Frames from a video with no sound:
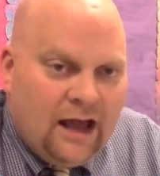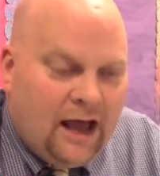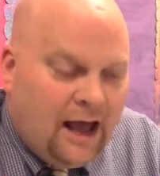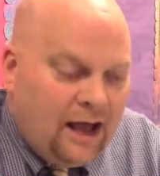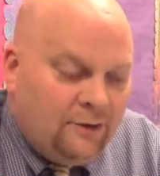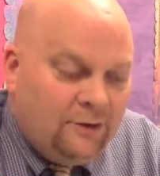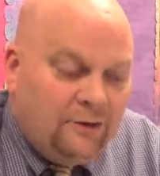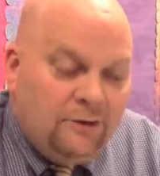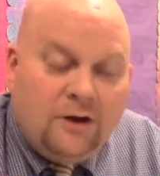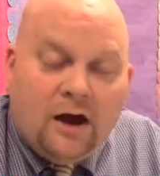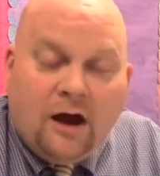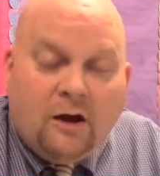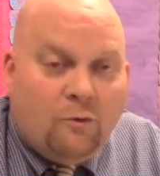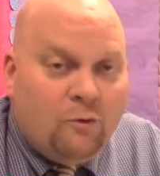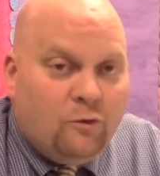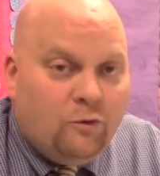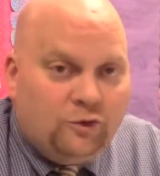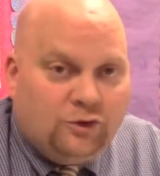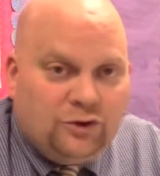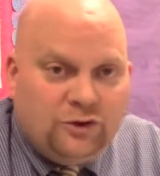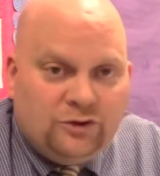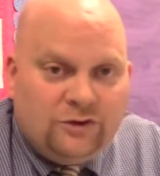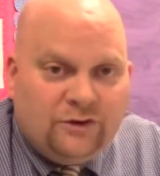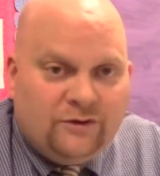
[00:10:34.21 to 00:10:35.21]
I do not
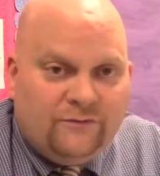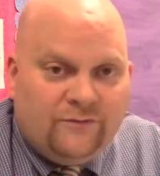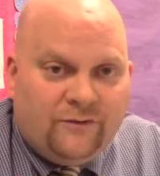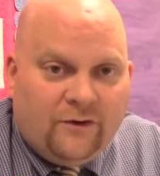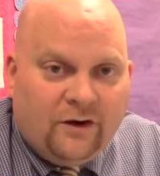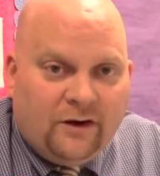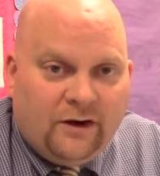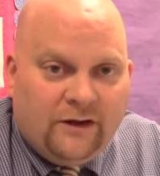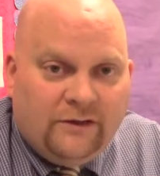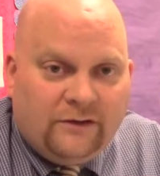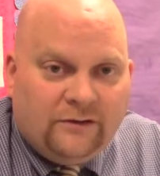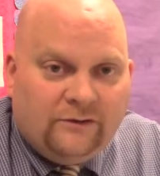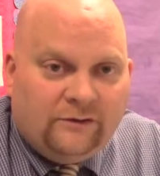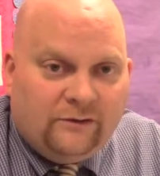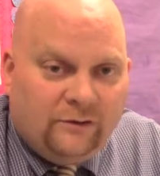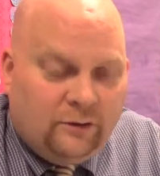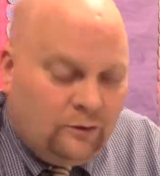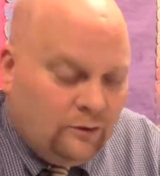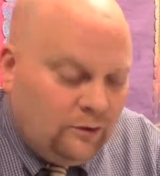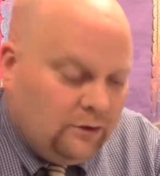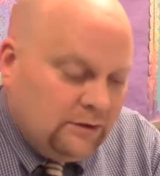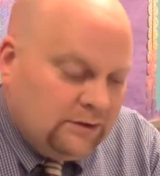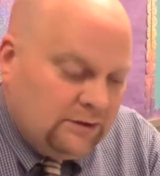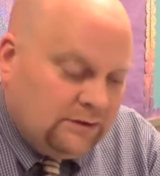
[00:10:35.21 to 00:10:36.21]
want you confronting the
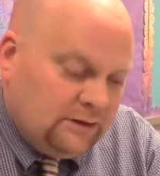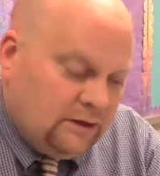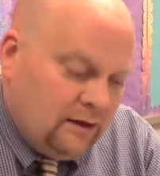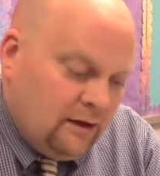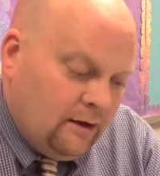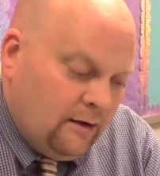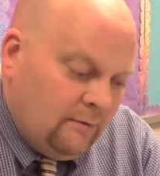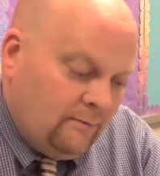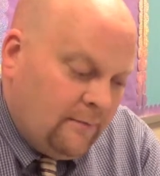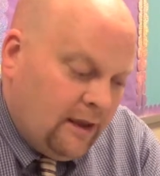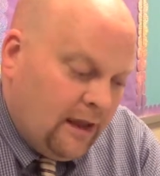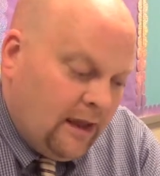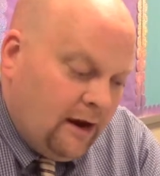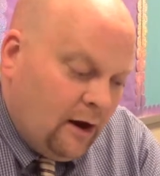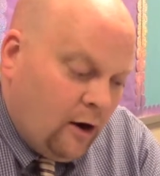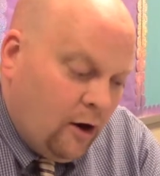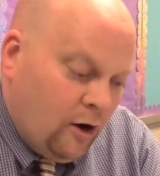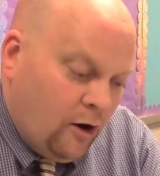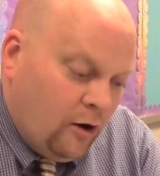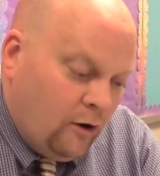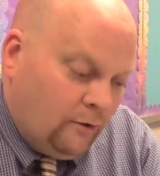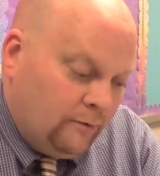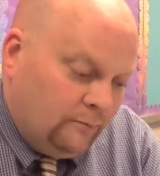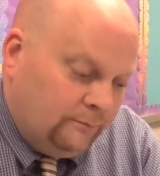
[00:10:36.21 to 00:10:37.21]
students at
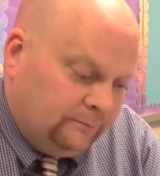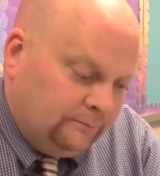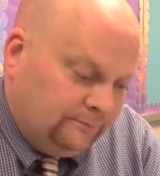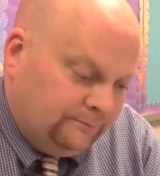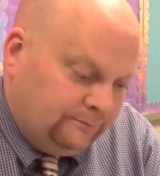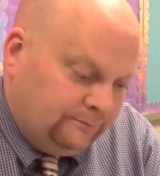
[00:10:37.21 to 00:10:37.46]
all.